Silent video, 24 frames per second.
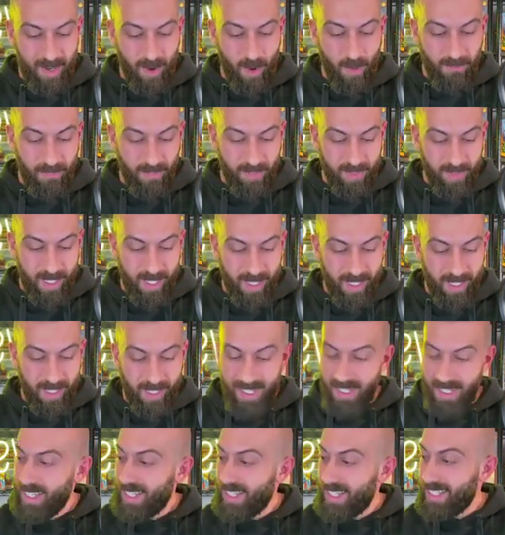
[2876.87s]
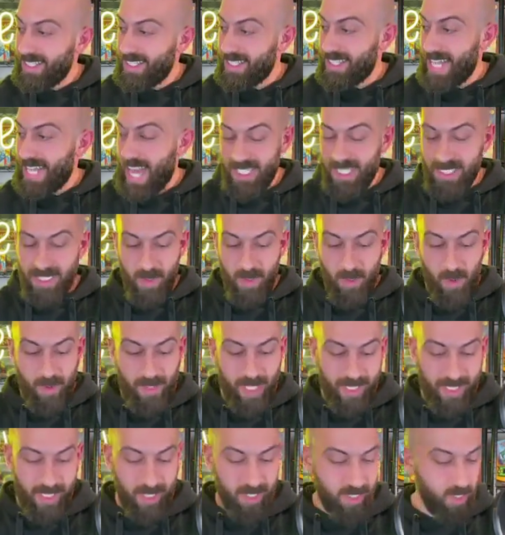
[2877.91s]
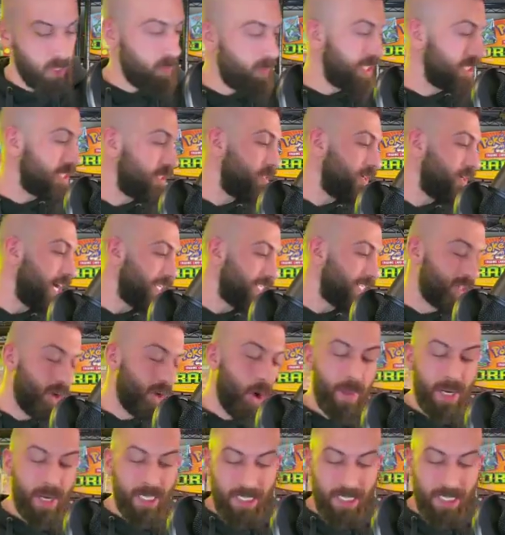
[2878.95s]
Hopefully, that is the one that's going to do it. Because if you guys saw my